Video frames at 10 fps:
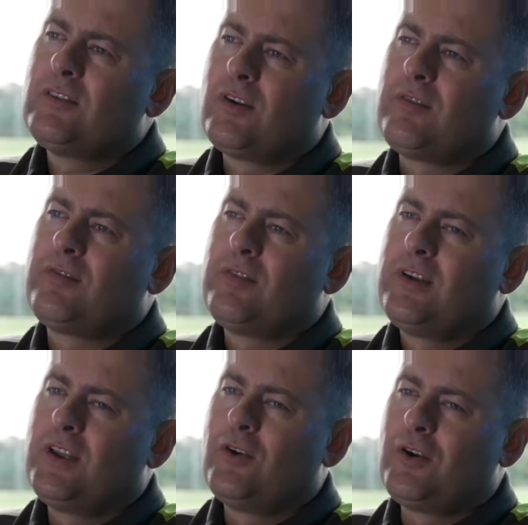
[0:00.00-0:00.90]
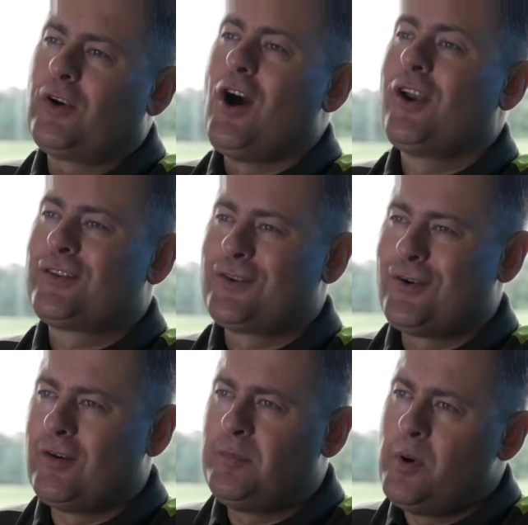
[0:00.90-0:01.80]
sort of, your
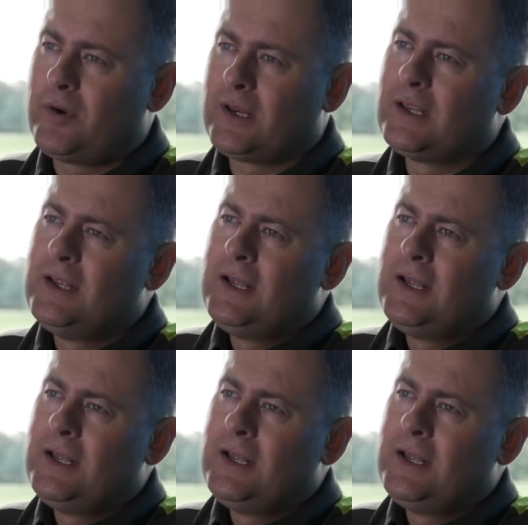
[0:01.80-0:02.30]
connoisseur of putting.